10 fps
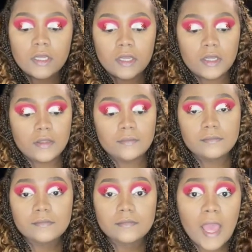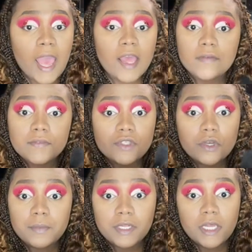I have so
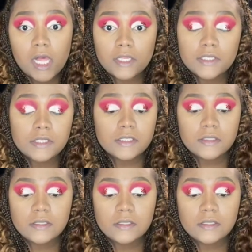many colors